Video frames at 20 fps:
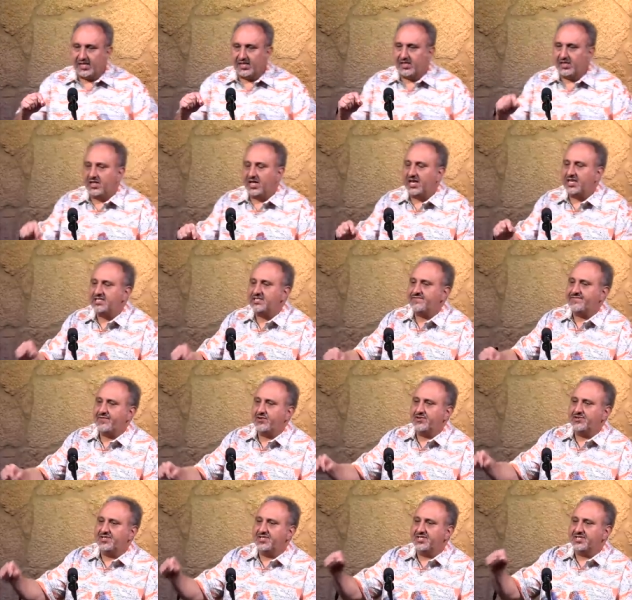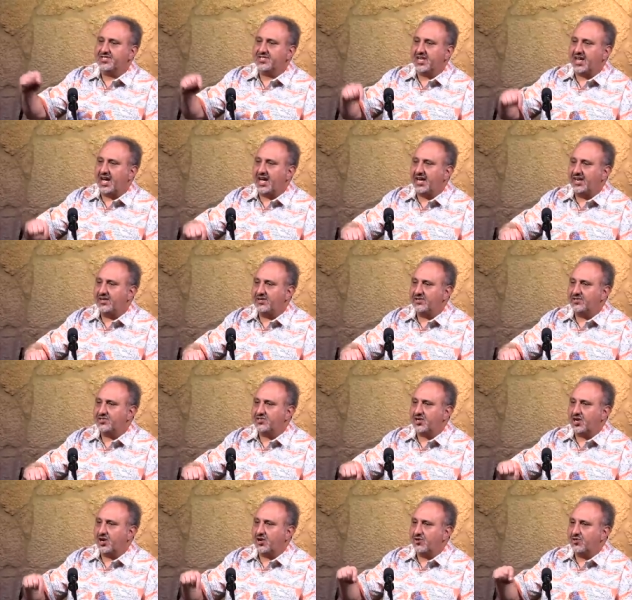Lustful
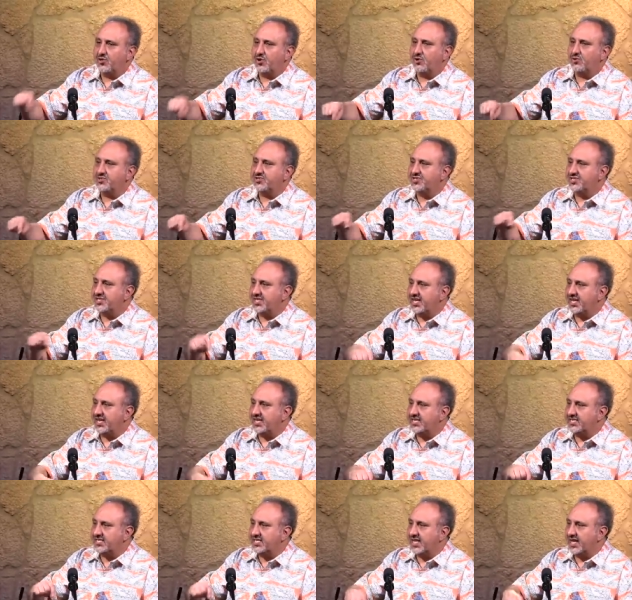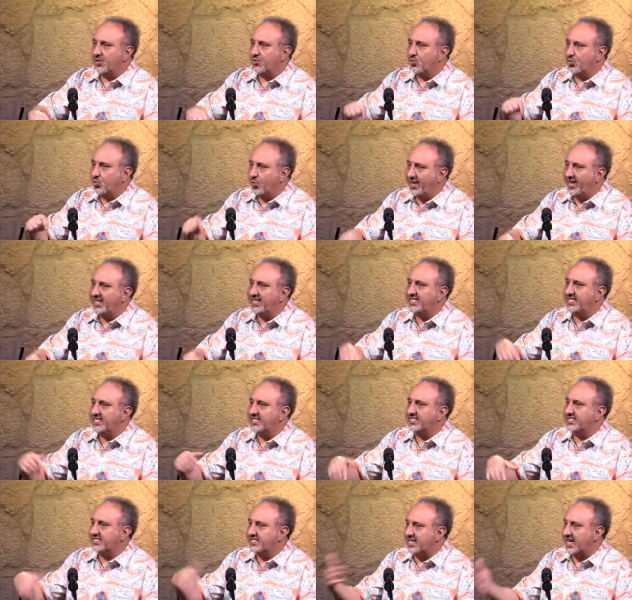desires are those things that we
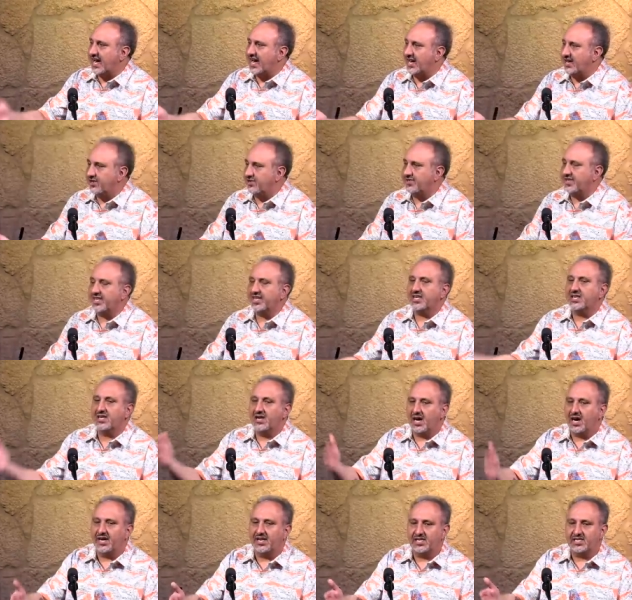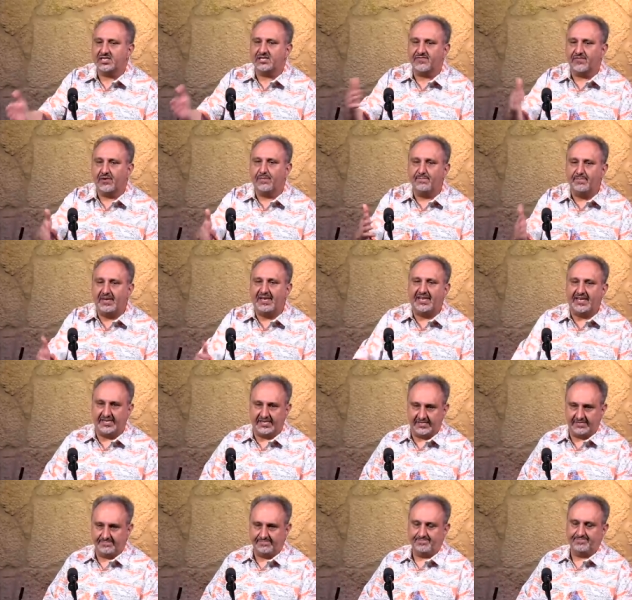desire that God has
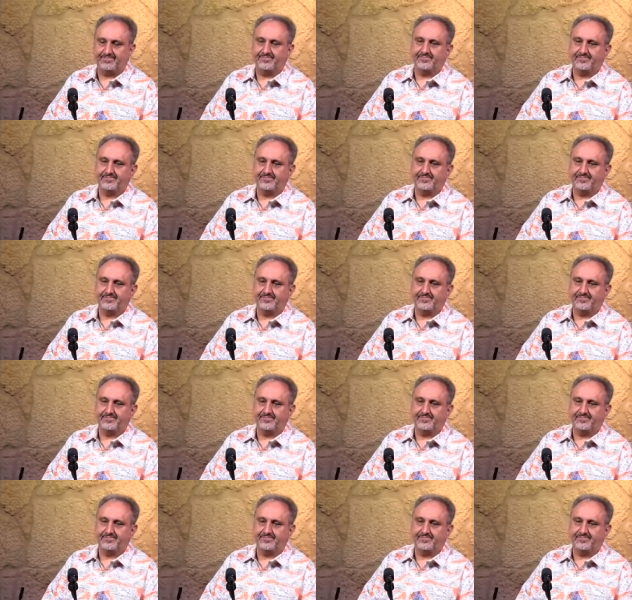forbidden.